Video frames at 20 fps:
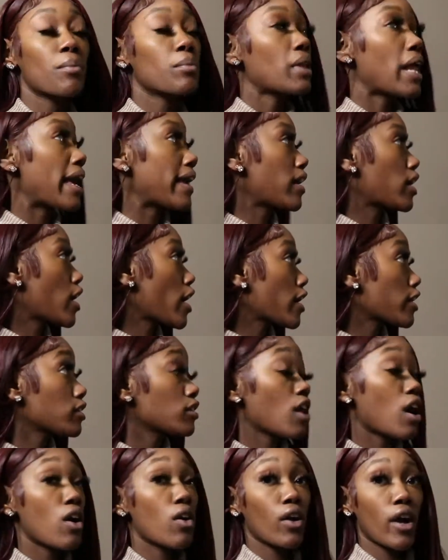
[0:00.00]
like
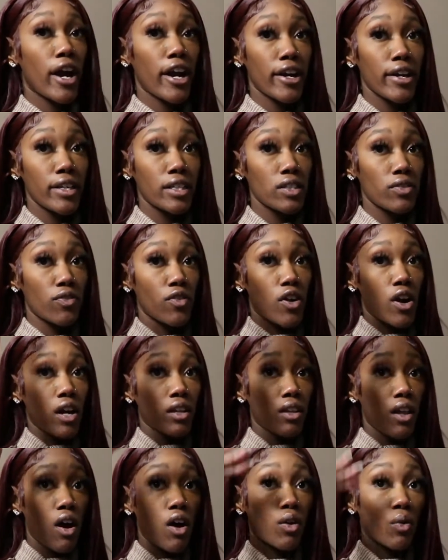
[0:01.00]
long curtains for our
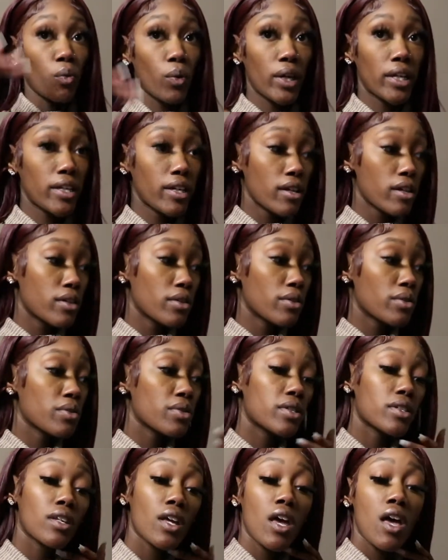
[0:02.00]
long windows.